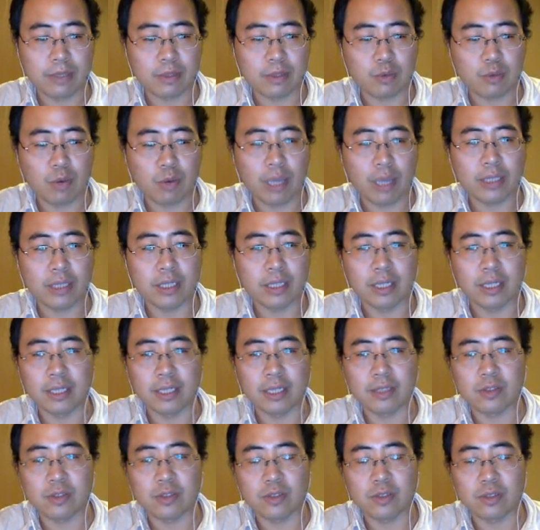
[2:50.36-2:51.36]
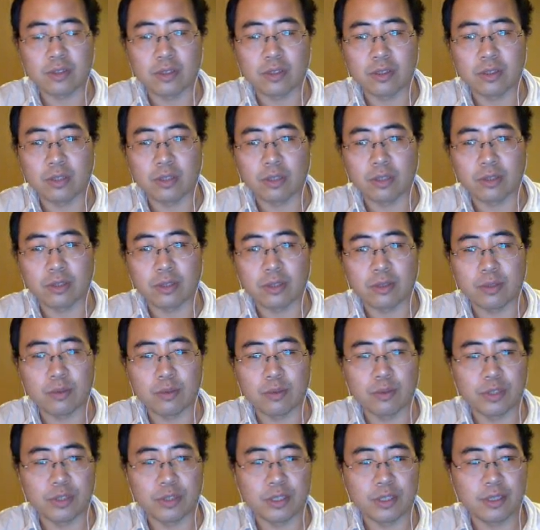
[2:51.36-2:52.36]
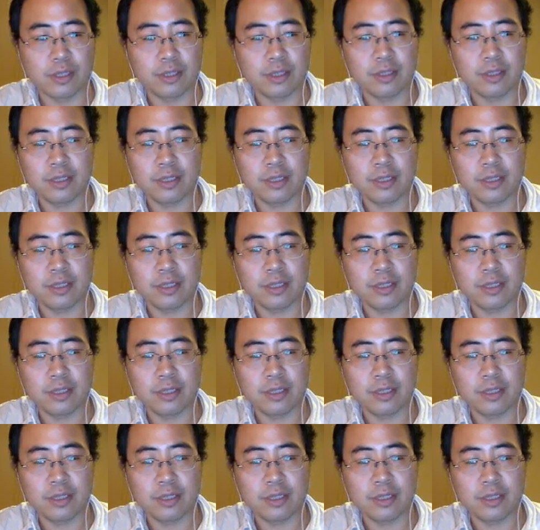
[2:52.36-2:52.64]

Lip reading: writer is not used.